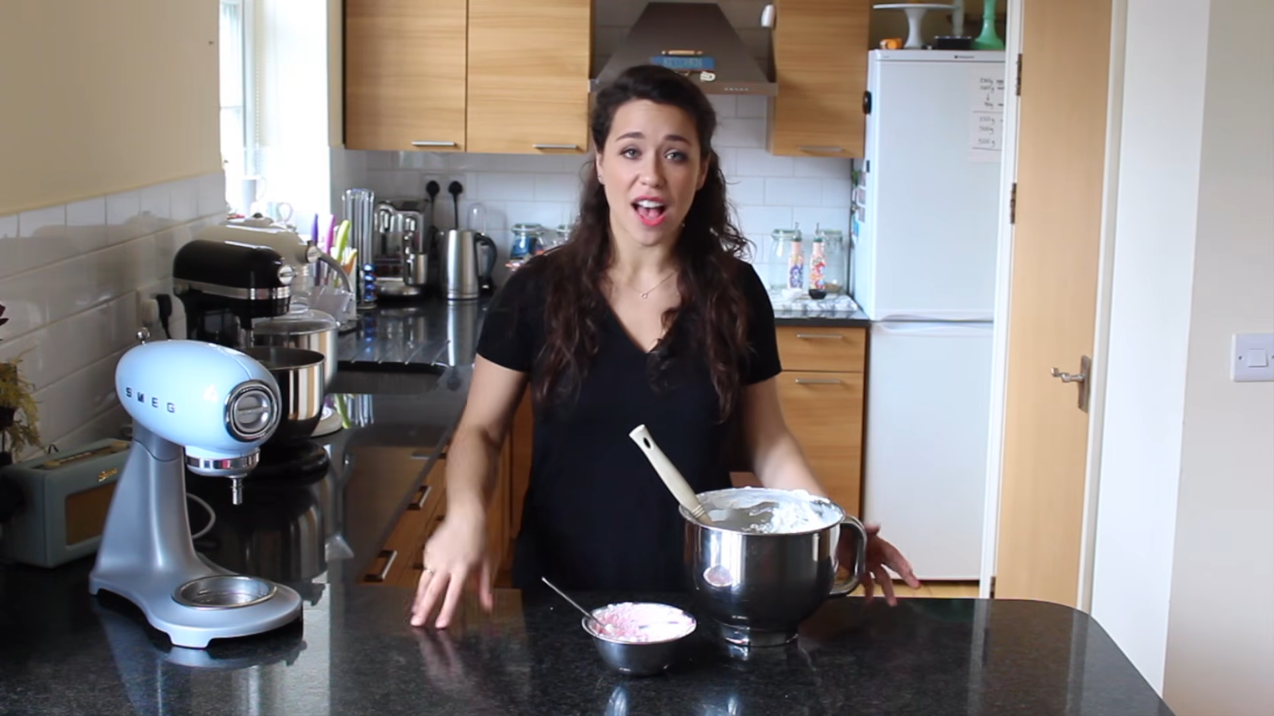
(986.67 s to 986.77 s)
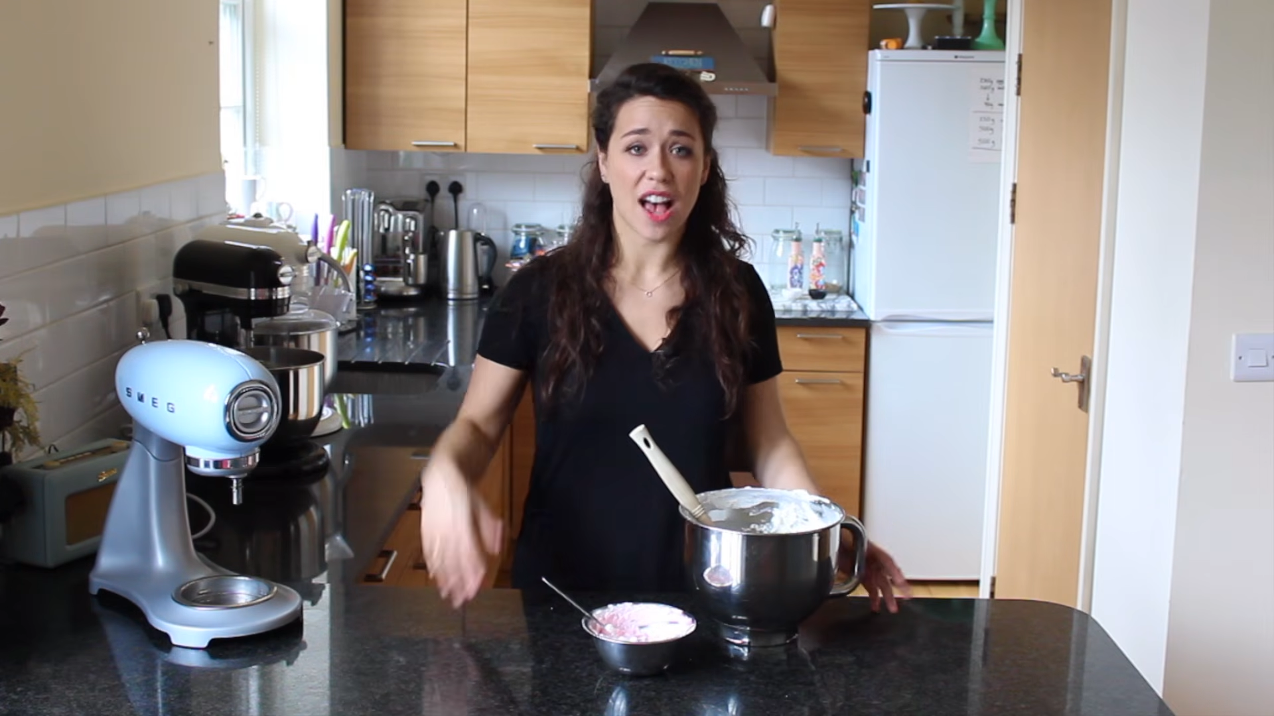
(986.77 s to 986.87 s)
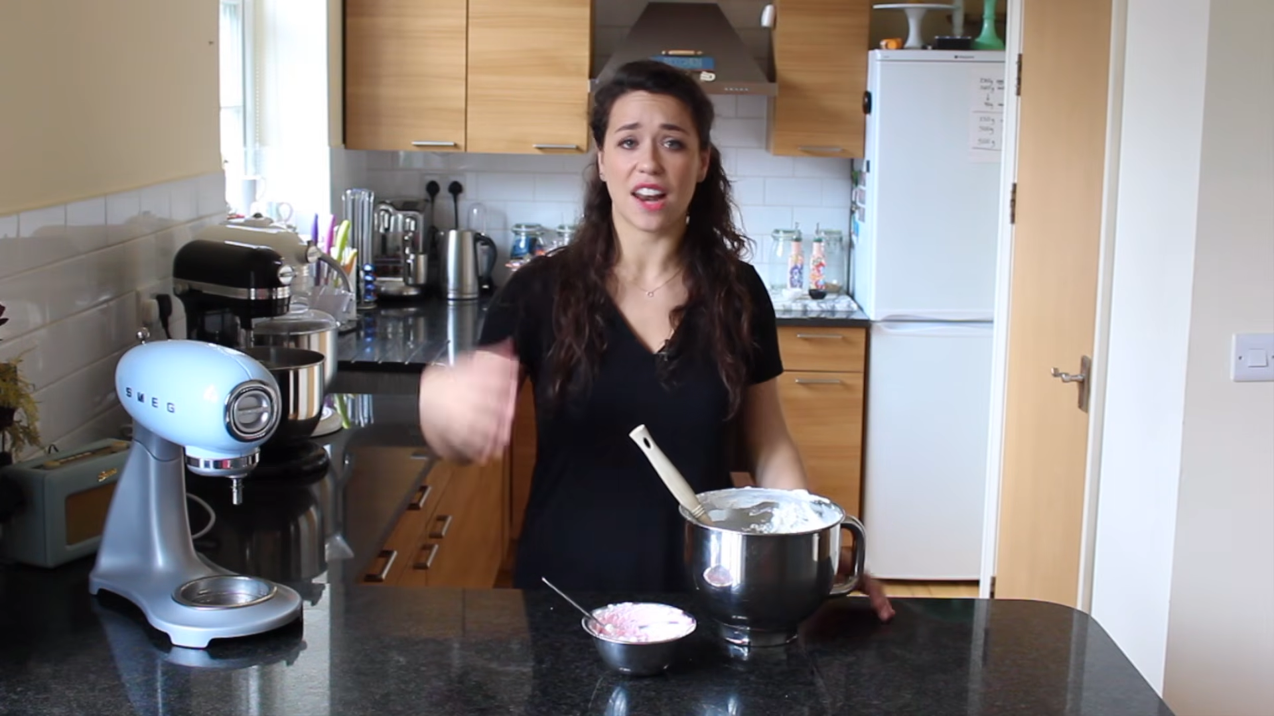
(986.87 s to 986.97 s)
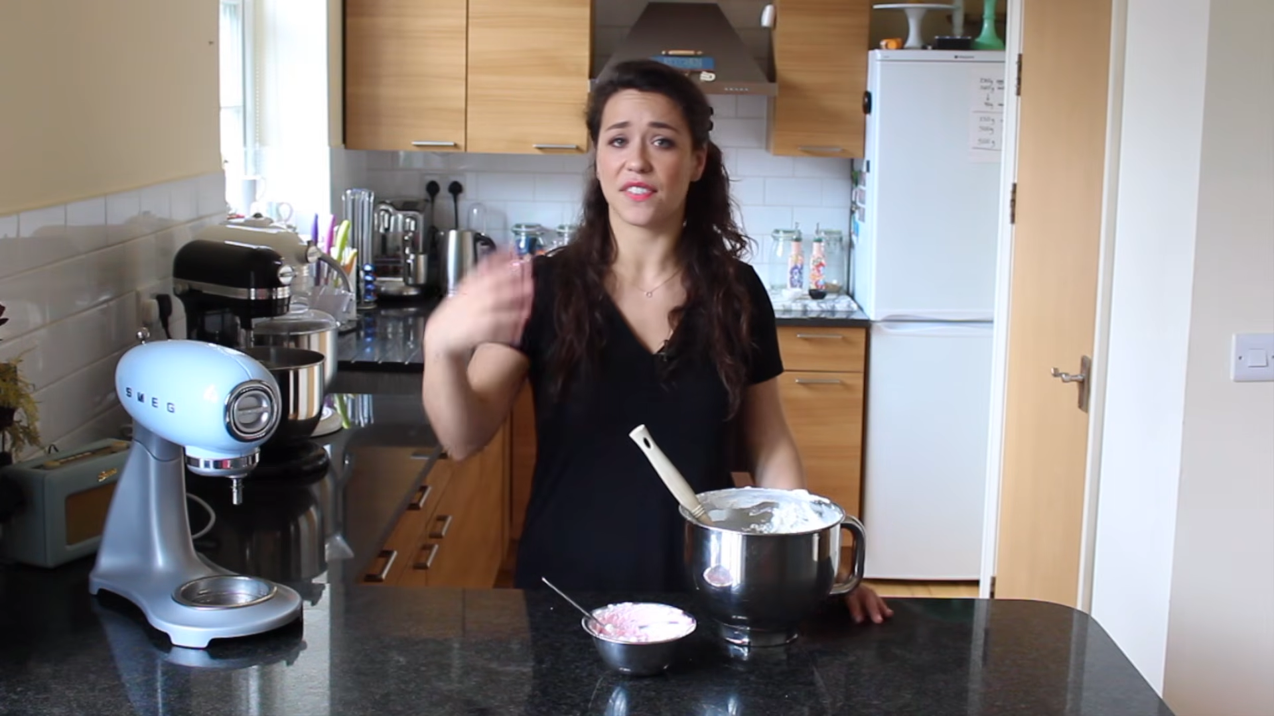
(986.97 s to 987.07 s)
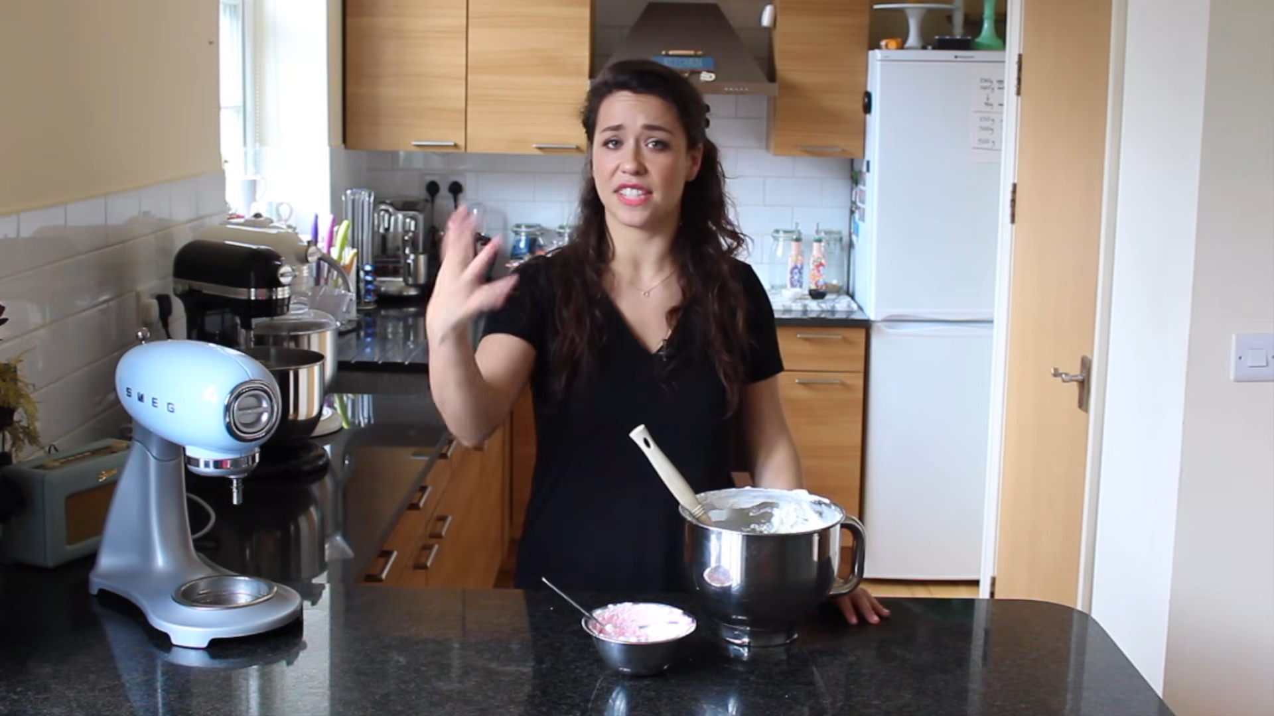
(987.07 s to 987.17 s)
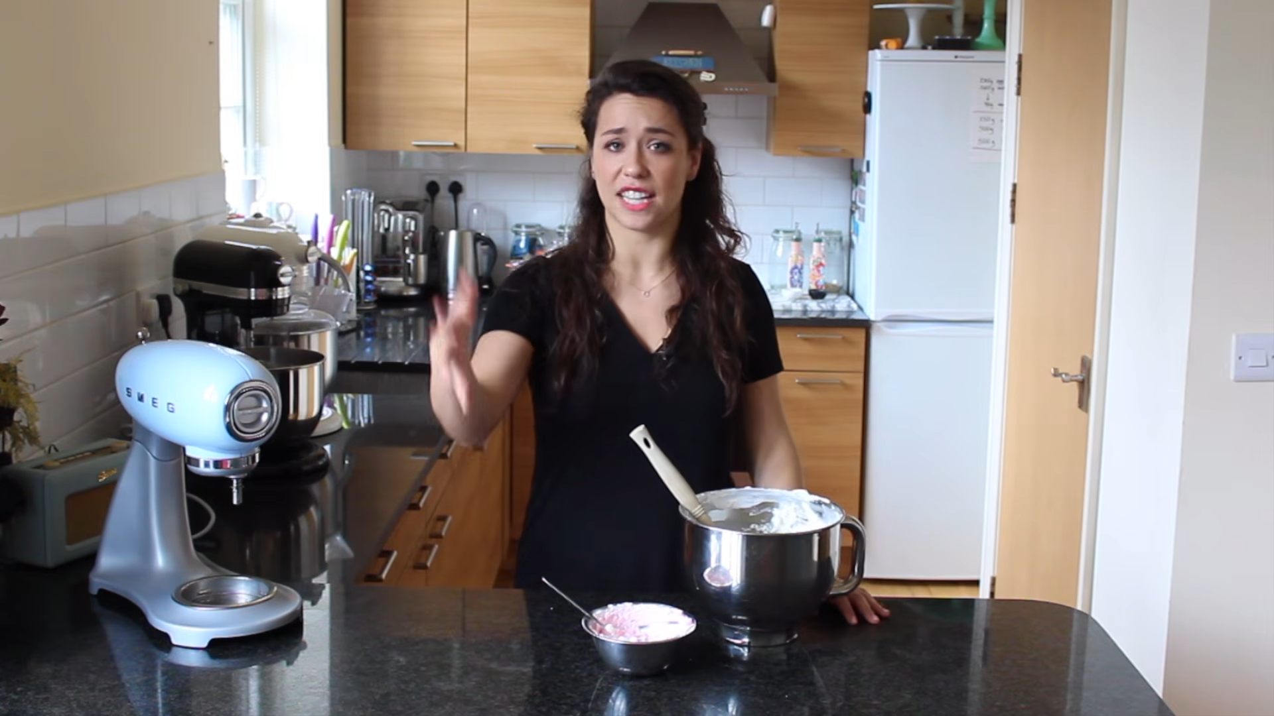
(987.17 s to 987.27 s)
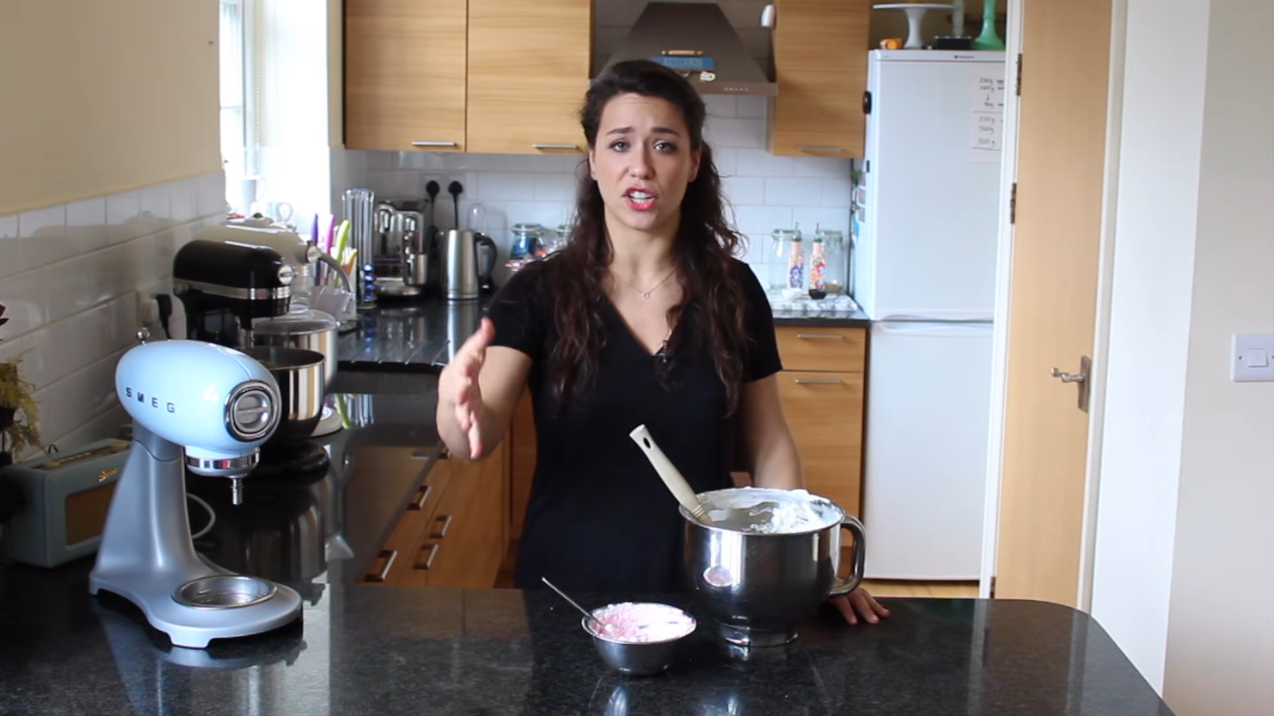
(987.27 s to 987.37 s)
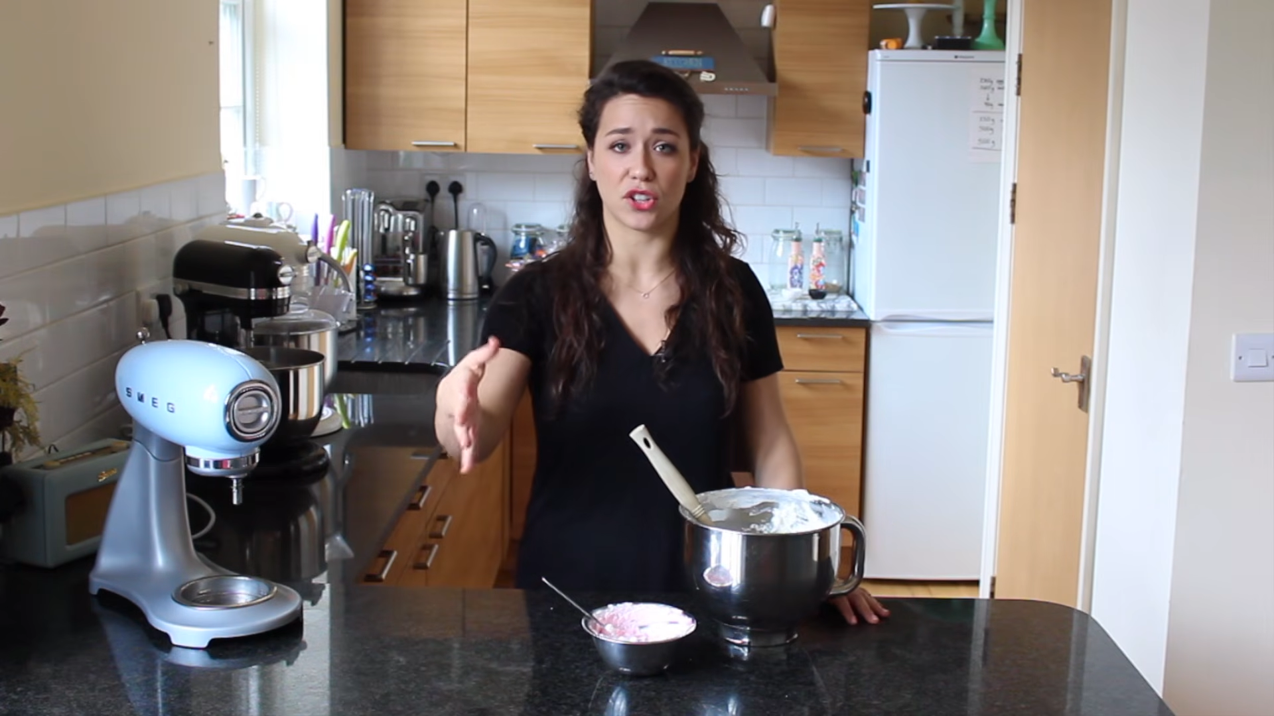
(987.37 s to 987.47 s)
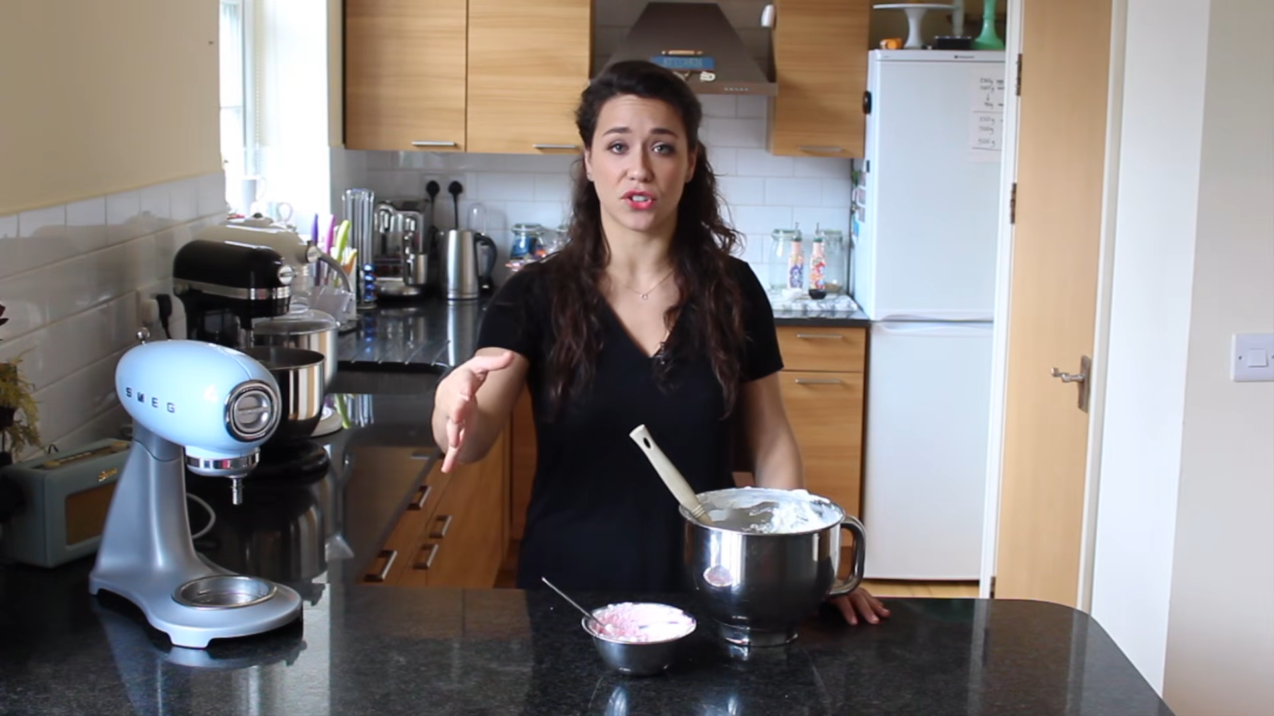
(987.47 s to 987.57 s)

I love seeing